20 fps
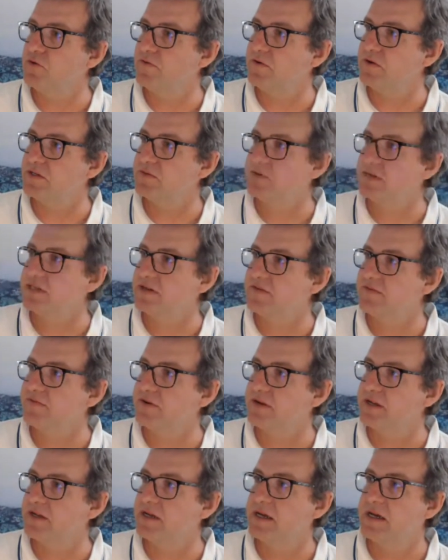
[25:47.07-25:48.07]
and then I'll move on
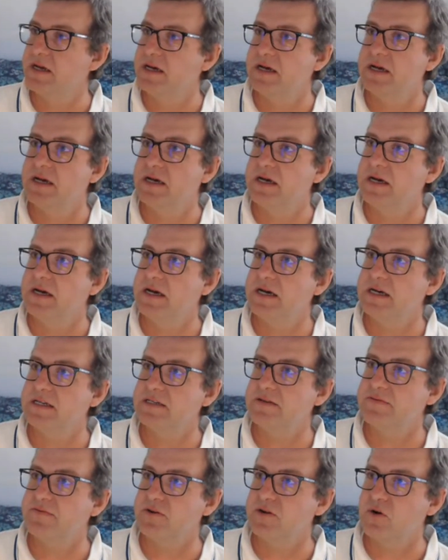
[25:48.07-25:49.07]
to a different
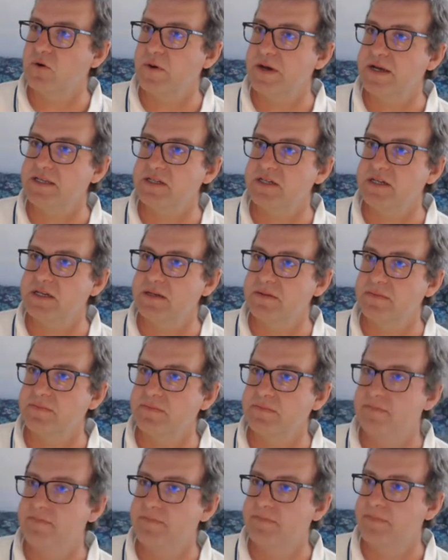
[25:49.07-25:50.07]
a different
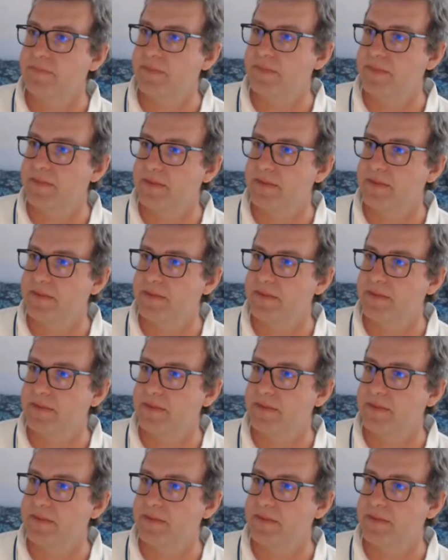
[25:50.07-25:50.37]
question.